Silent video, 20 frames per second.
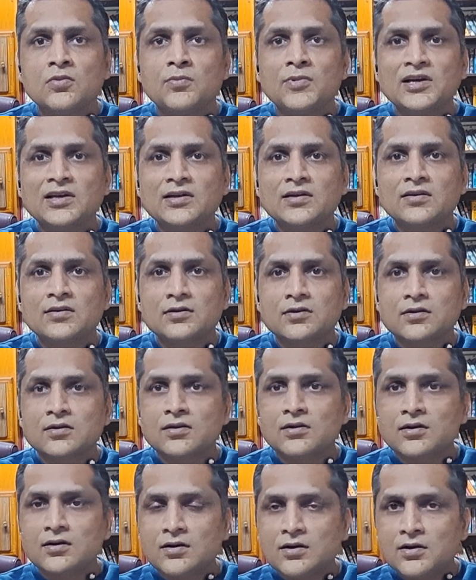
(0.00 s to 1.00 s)
But
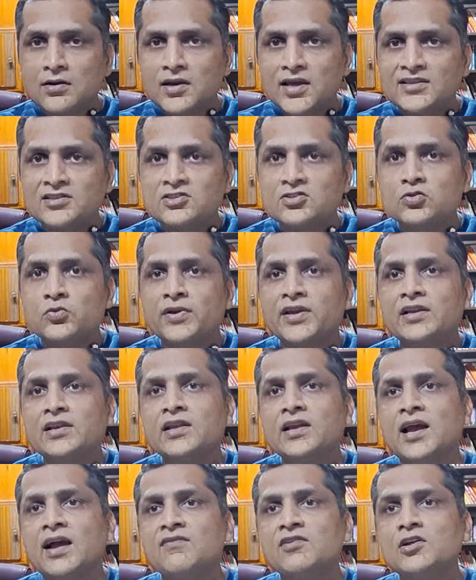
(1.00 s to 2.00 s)
let's
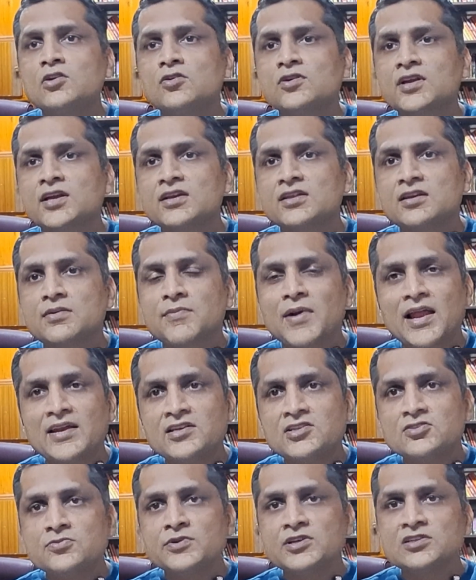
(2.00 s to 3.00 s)
quickly have a look at the
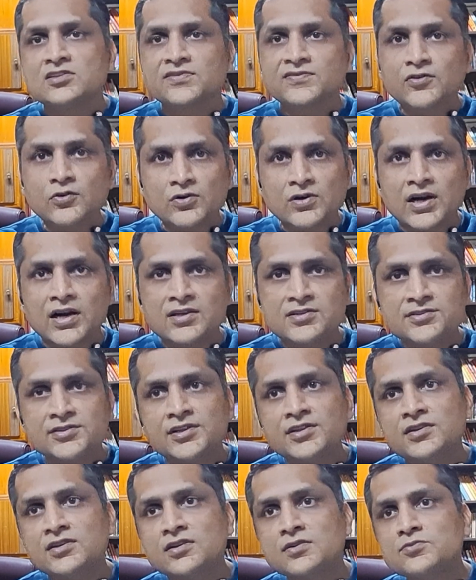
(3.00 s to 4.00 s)
management's forecast
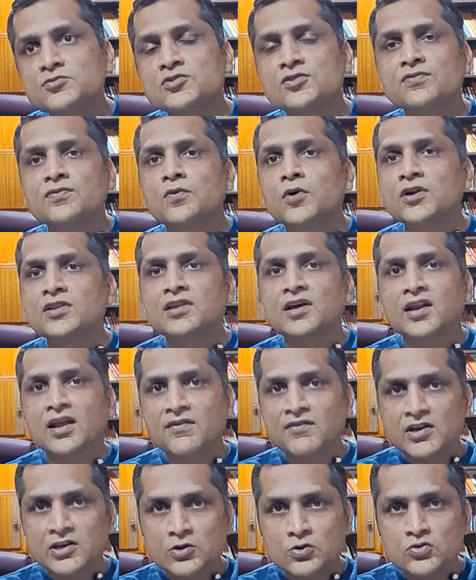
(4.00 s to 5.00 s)
in terms of what the
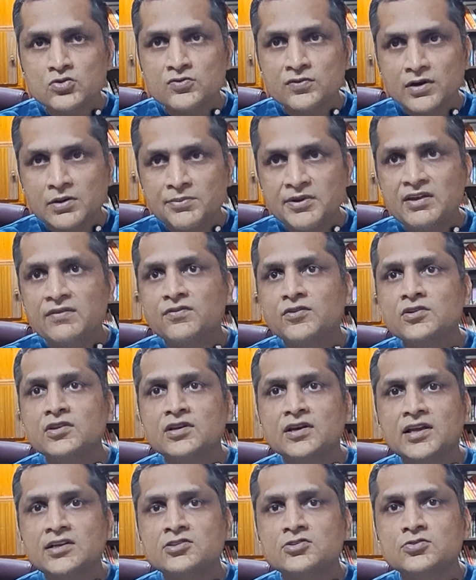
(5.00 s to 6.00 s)
revenues will be for
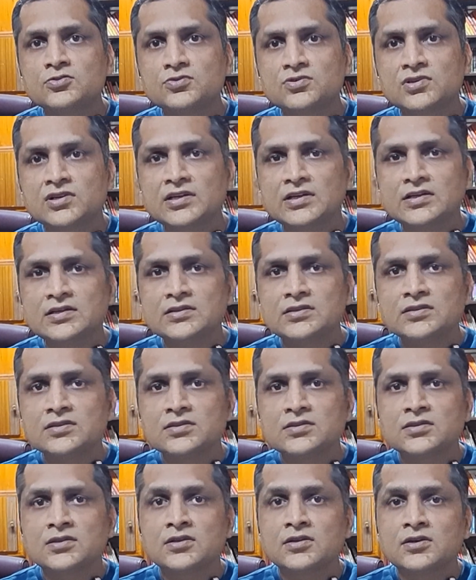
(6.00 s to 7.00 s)
the next 2-3
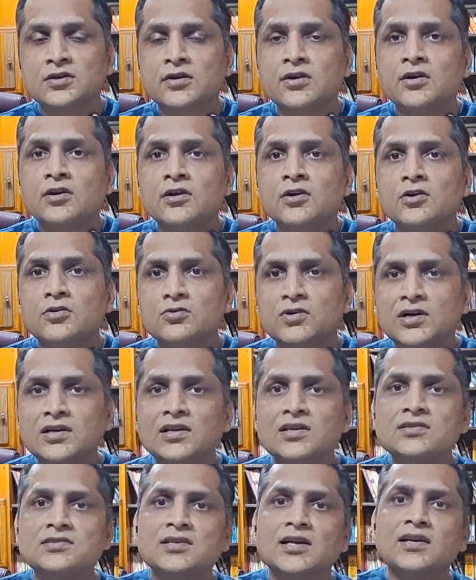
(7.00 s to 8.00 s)
years to
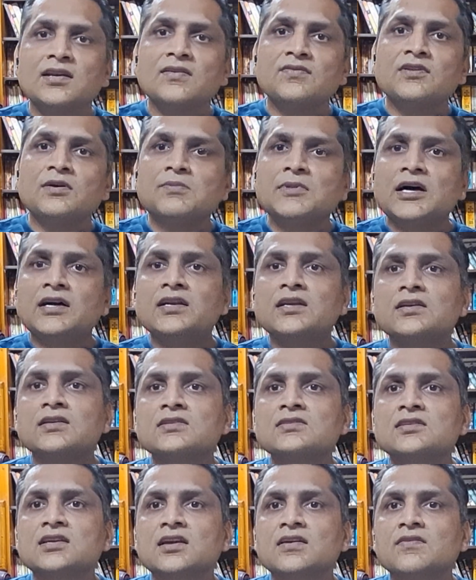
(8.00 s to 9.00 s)
understand if the market
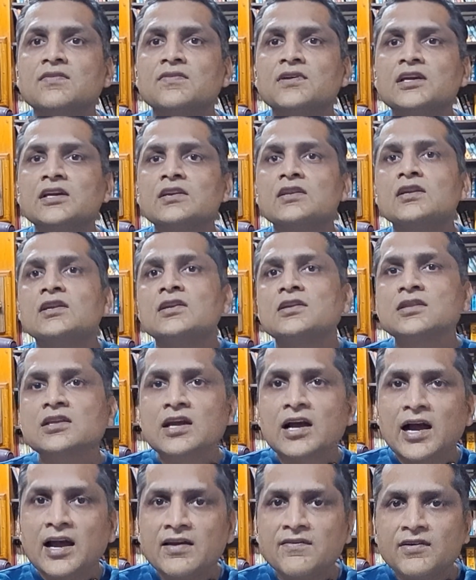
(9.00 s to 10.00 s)
is giving it
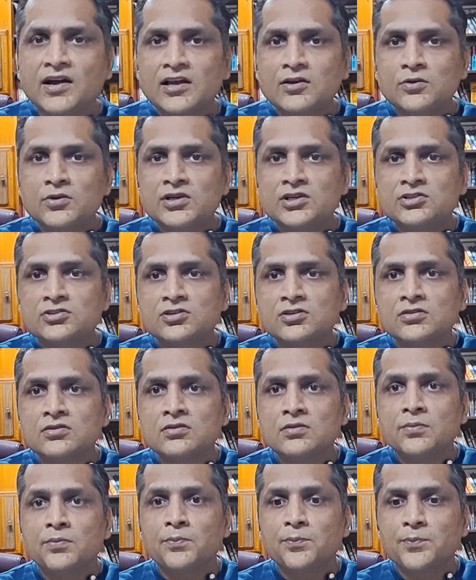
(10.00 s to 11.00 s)
the high
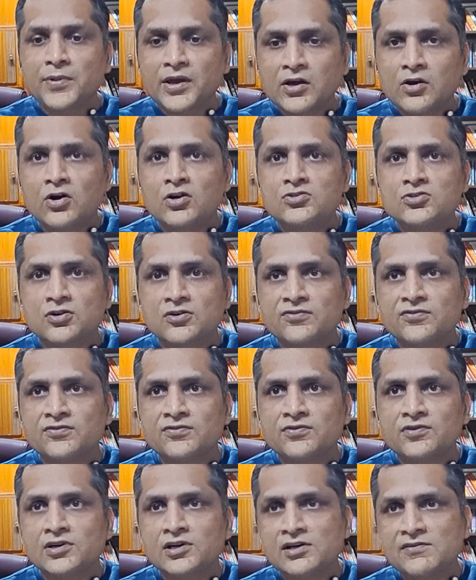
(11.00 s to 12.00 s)
valuation because of
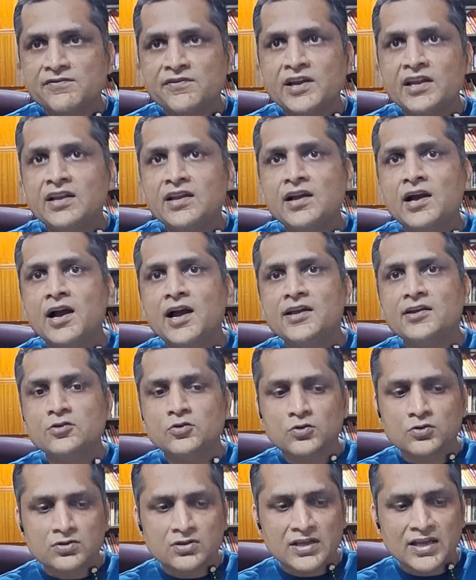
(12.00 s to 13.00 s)
a very high
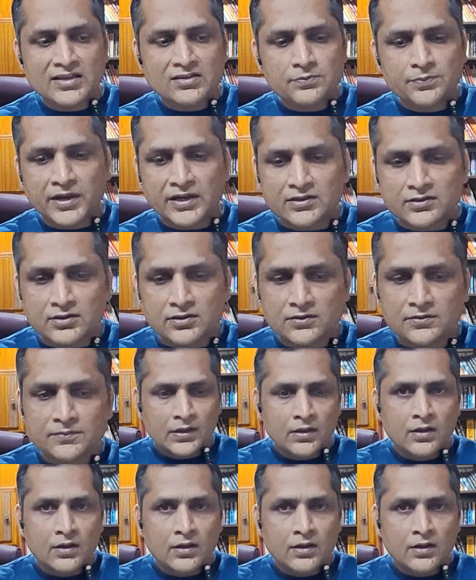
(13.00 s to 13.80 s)
growth expected.